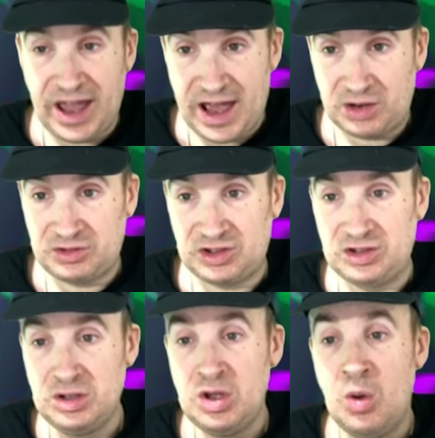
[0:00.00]
Out,
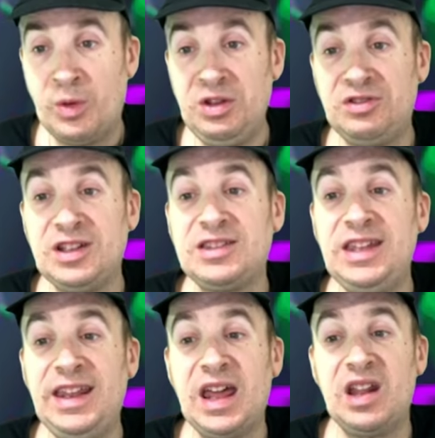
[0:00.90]
when you
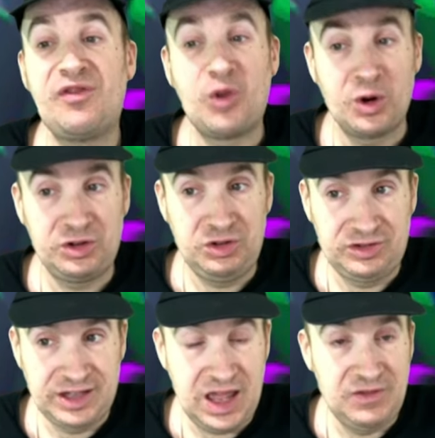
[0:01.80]
succeed at a Fortitude
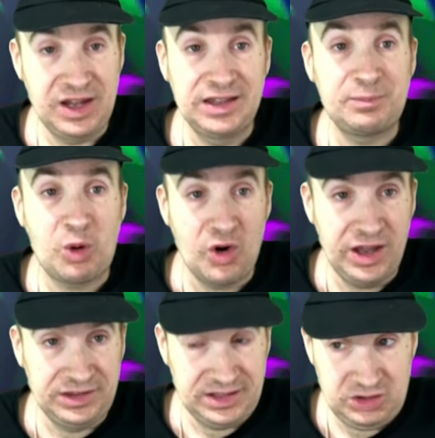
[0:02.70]
save against
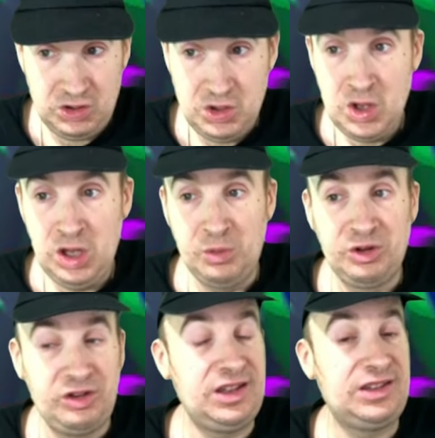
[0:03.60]
poison, you
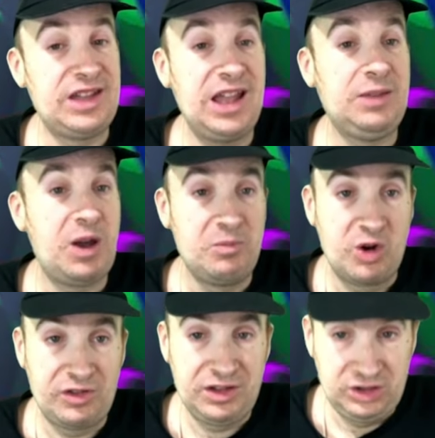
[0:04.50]
reduce the stage by
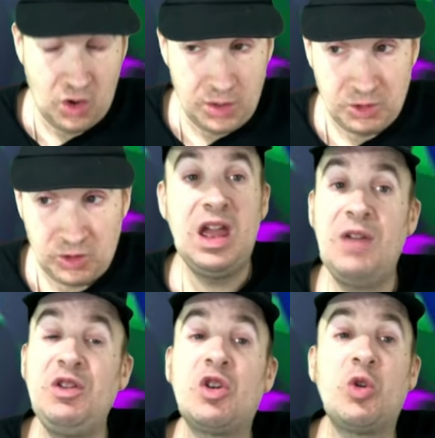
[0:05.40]
more than normal.
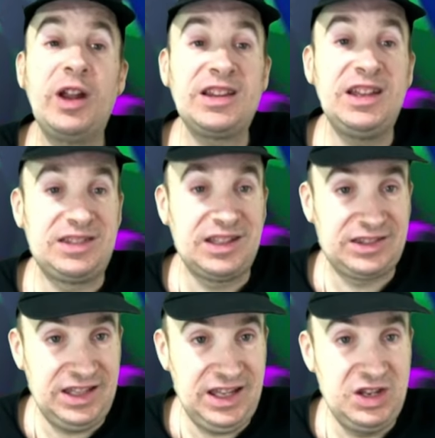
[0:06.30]
If you critically
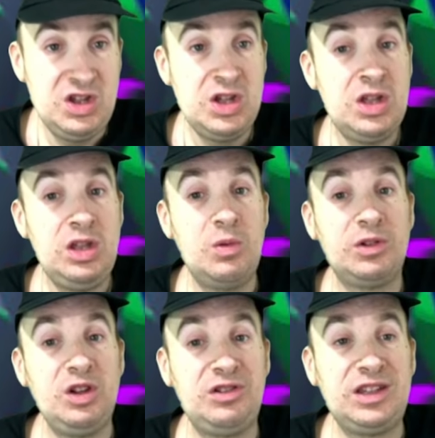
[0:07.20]
succeed, you
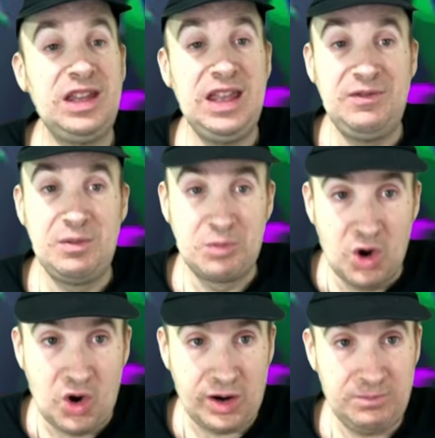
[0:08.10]
reduce it even
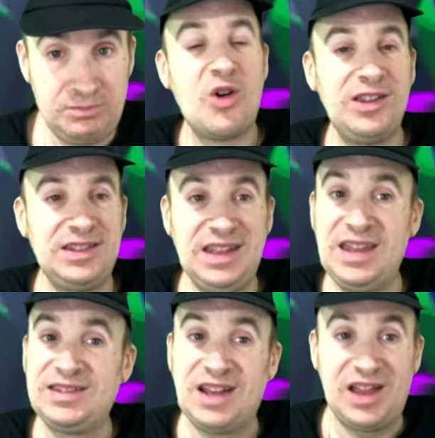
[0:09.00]
more. Poison
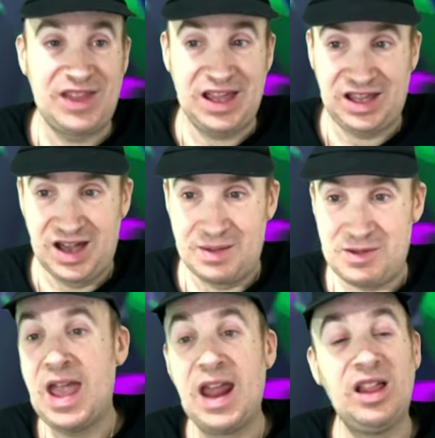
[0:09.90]
is not that common,
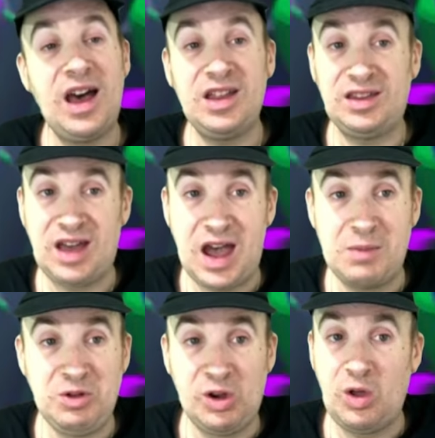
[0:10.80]
and a lot of the time,
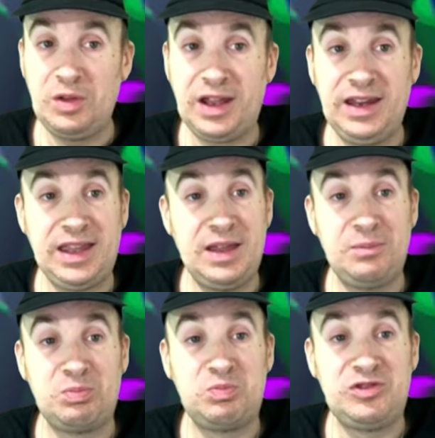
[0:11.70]
you're only going to get
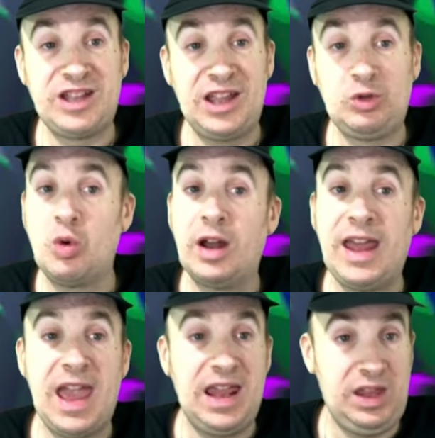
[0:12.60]
stage 1
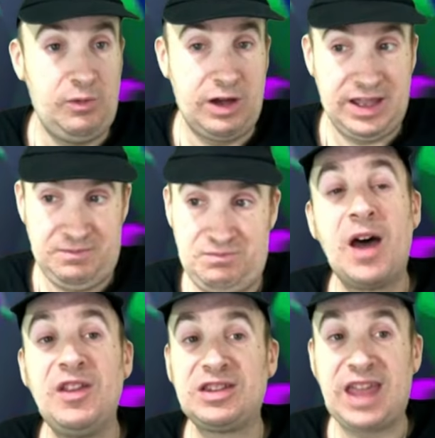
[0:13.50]
anyway.
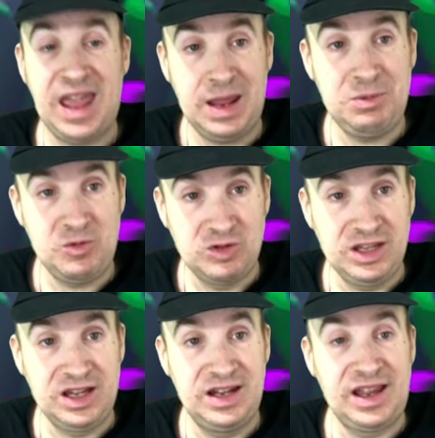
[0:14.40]
But this can be
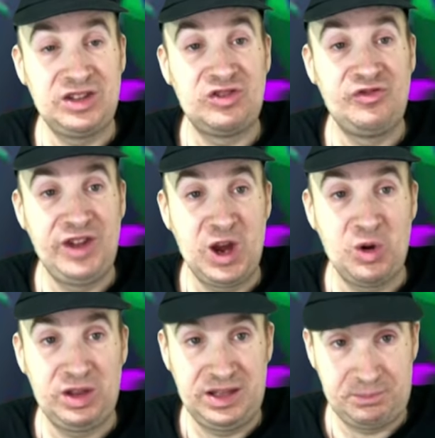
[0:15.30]
really good against
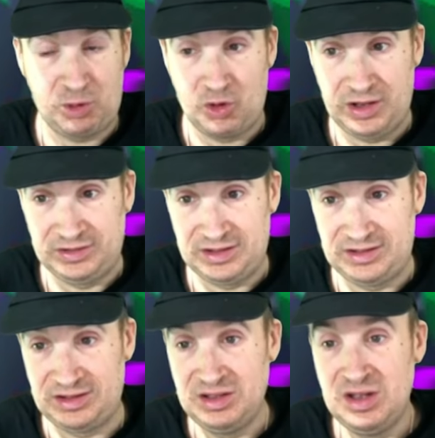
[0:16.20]
virulent
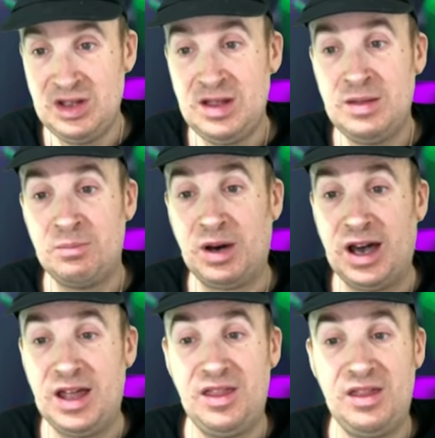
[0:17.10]
poisons,
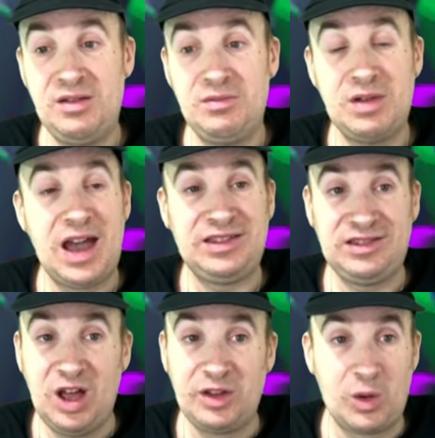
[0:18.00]
but I
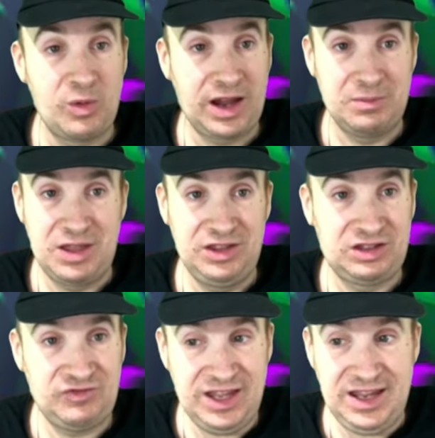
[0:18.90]
still don't recommend
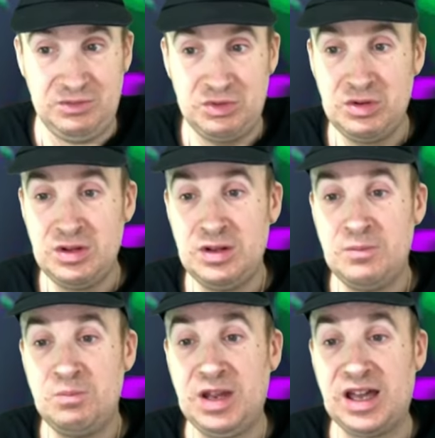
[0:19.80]
this feat
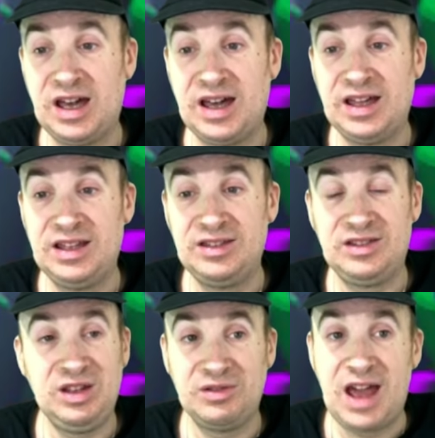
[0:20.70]
because
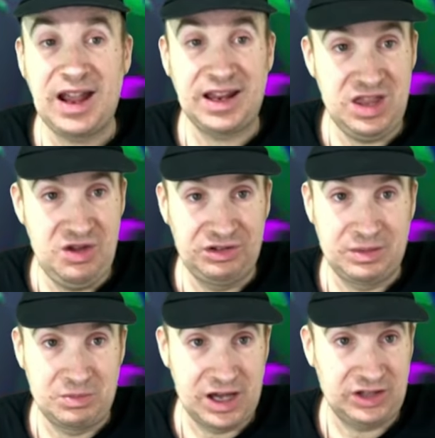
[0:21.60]
you're not going to use
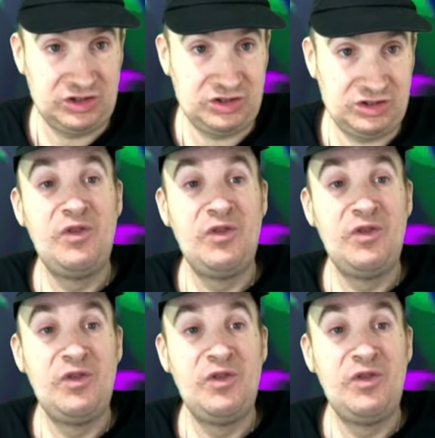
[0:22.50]
it much.